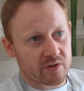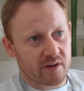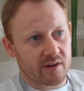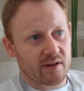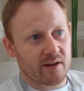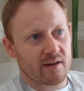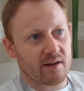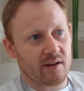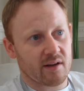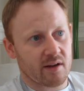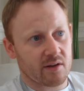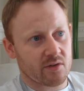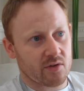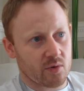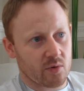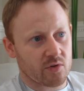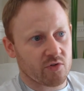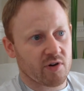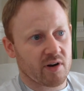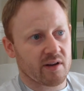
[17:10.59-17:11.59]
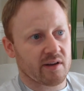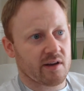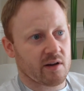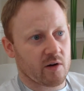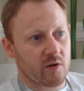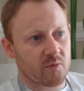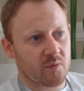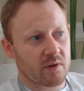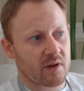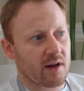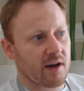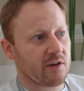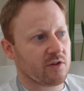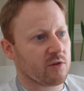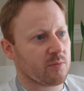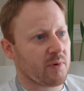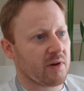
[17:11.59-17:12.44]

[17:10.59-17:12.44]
I I do try to get on with the guys as